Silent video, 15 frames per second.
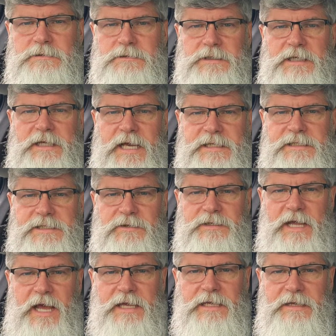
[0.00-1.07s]
Yeah, he's still
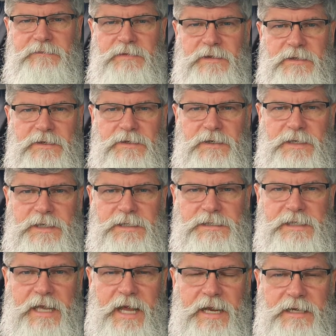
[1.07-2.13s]
dying. Even the
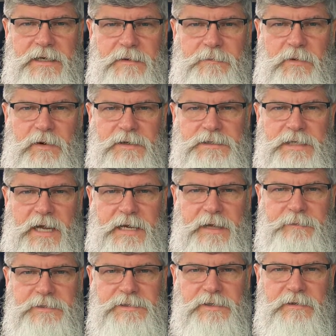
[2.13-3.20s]
Goodies had an apartheid
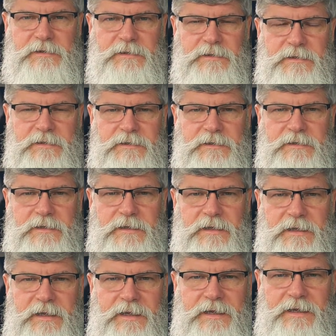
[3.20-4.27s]
episode.
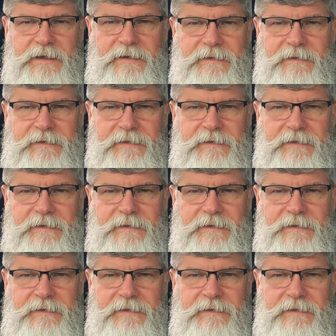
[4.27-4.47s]
I don't